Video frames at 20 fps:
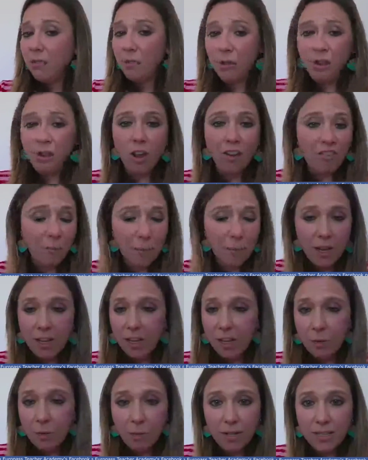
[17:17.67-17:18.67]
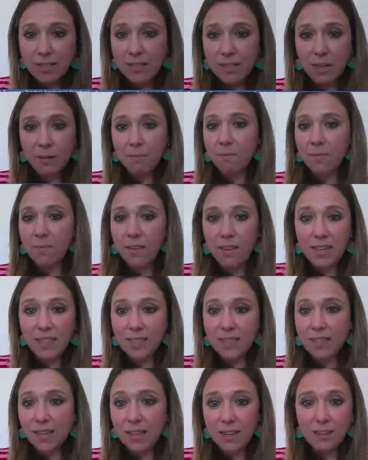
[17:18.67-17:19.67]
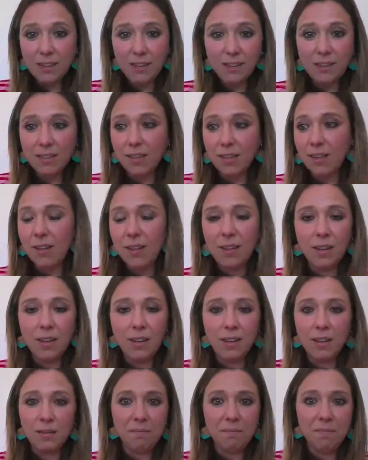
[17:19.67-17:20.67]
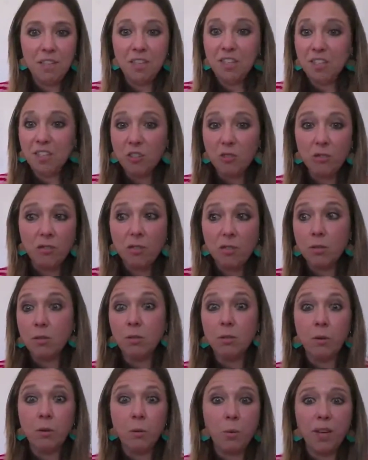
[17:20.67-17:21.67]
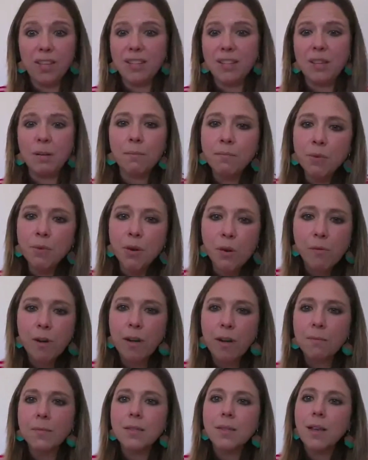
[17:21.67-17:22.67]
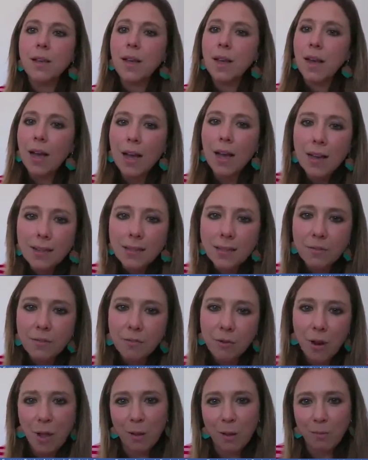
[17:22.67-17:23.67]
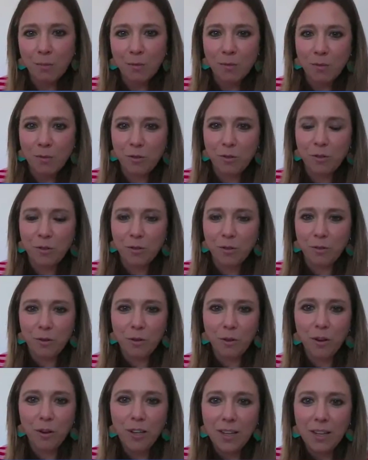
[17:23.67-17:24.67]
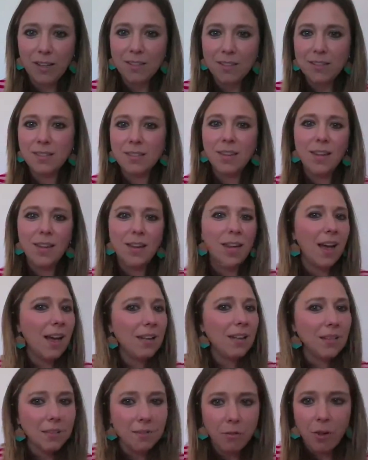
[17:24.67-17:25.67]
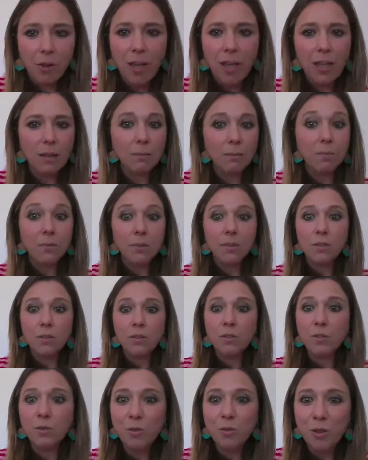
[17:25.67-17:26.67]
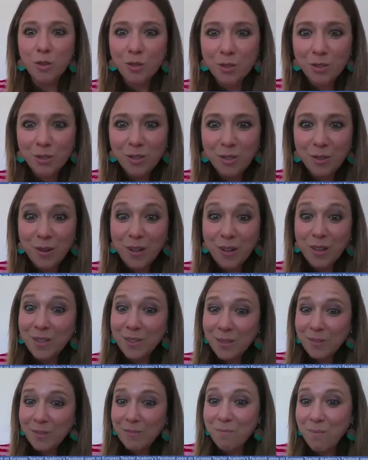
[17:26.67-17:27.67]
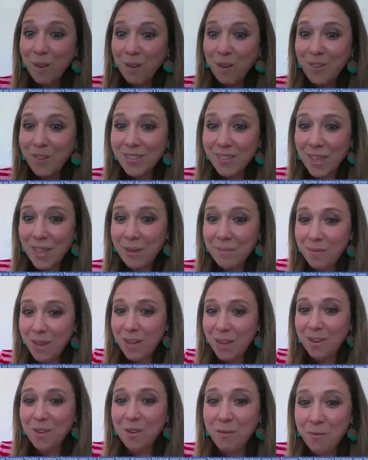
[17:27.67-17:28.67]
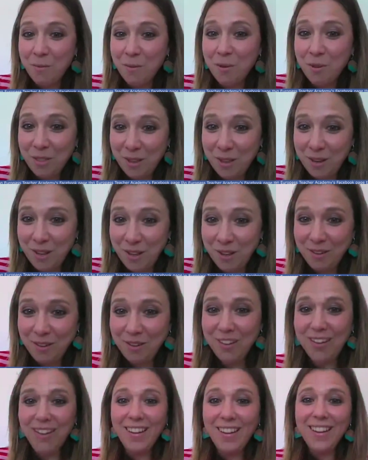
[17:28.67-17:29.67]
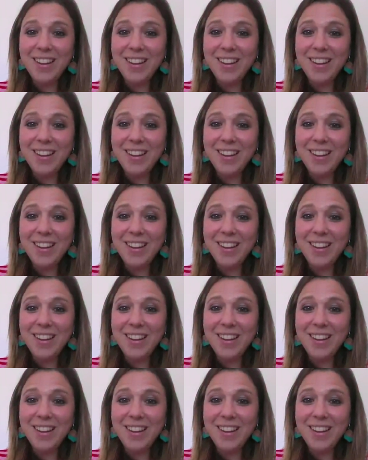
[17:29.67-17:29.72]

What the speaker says: If you're not familiar with some internet issues or with some programs, ask for help to your colleagues. Ask for help to your students, because they may know more than you.